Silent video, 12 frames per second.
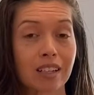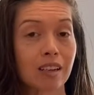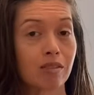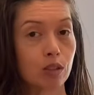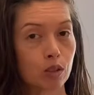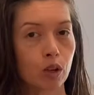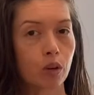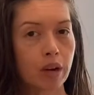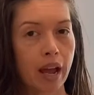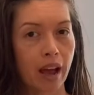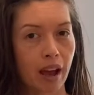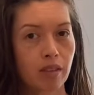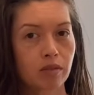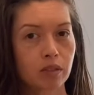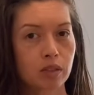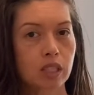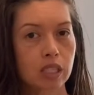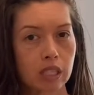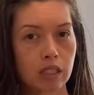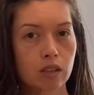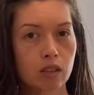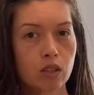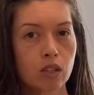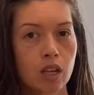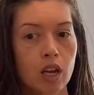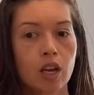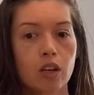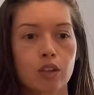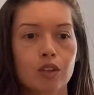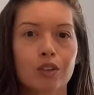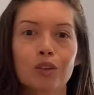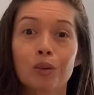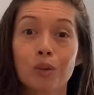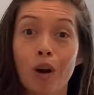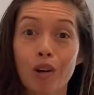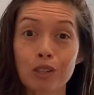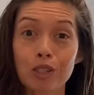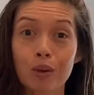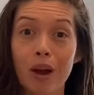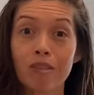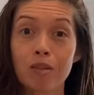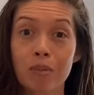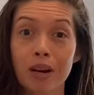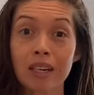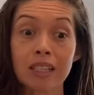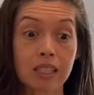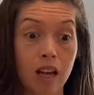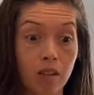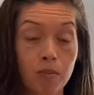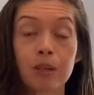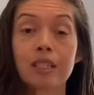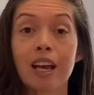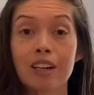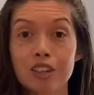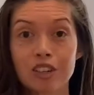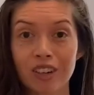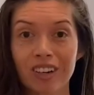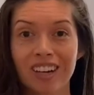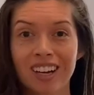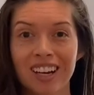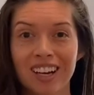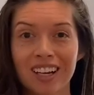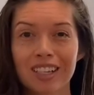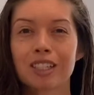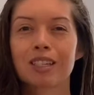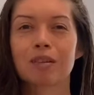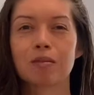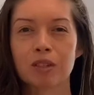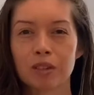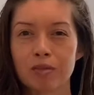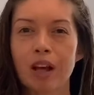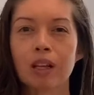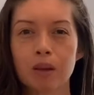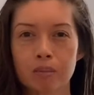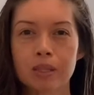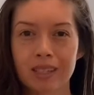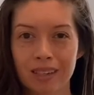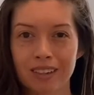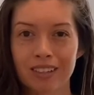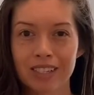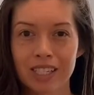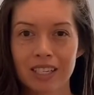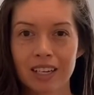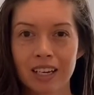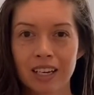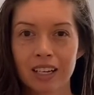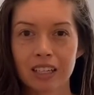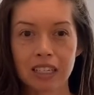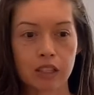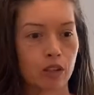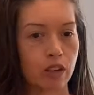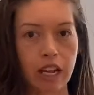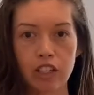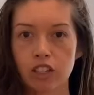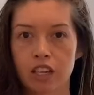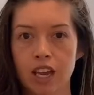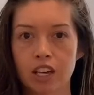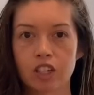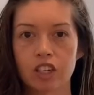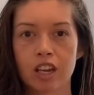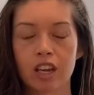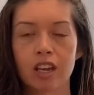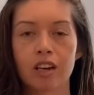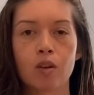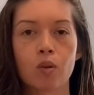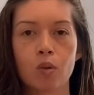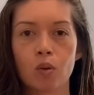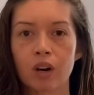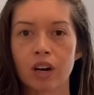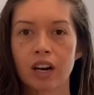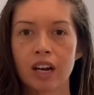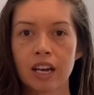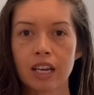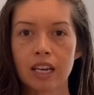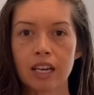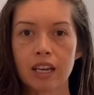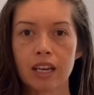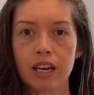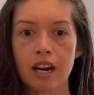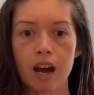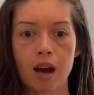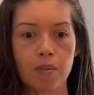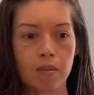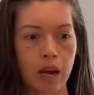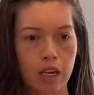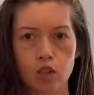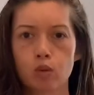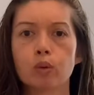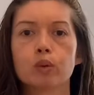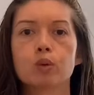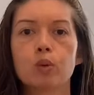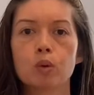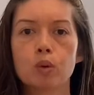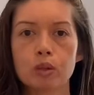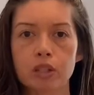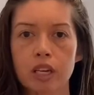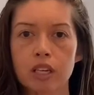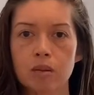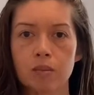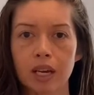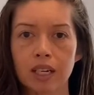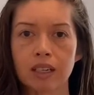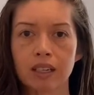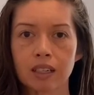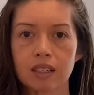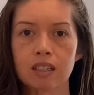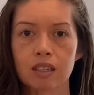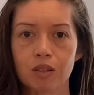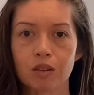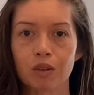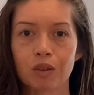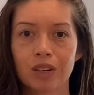if you don't have skills, you also have abundance of potential to develop skills, either in education or in actual tools that you might need to